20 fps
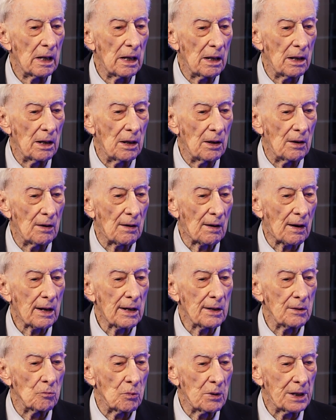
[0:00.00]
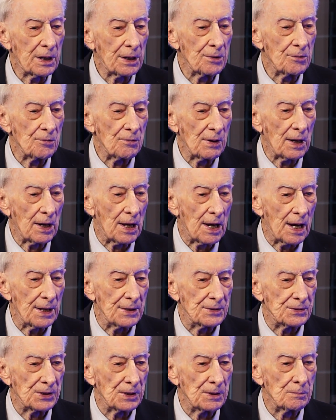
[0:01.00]
and we didn't
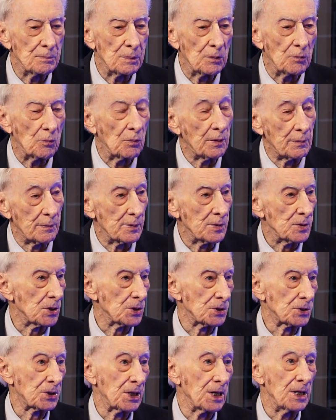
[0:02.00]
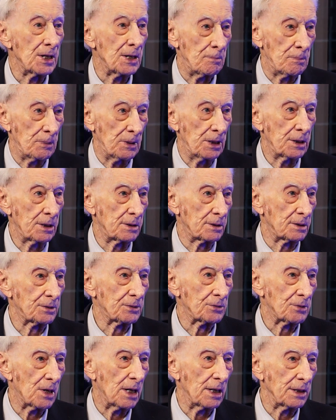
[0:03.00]
realize it, but we were just guinea pigs
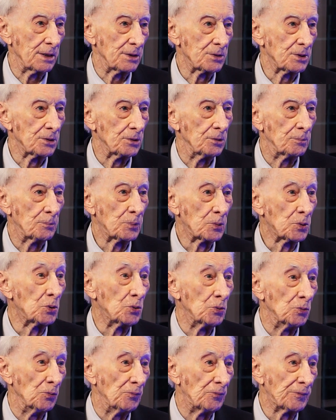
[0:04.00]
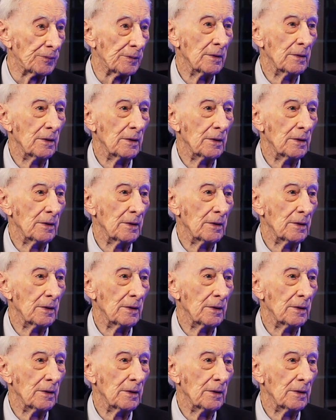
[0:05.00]
trying to prove